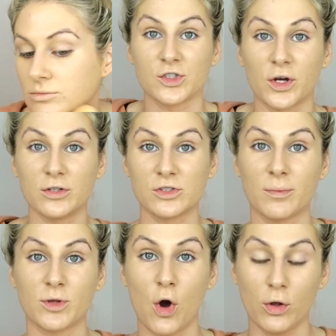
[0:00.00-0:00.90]
So I used
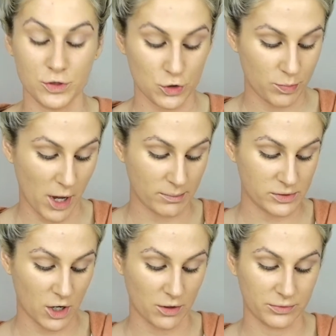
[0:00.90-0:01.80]
up the whole 2
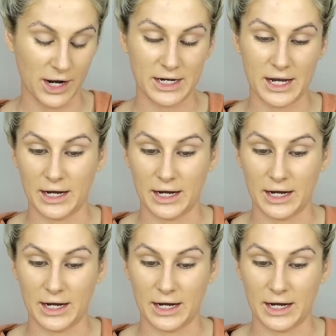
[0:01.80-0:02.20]
pumps already,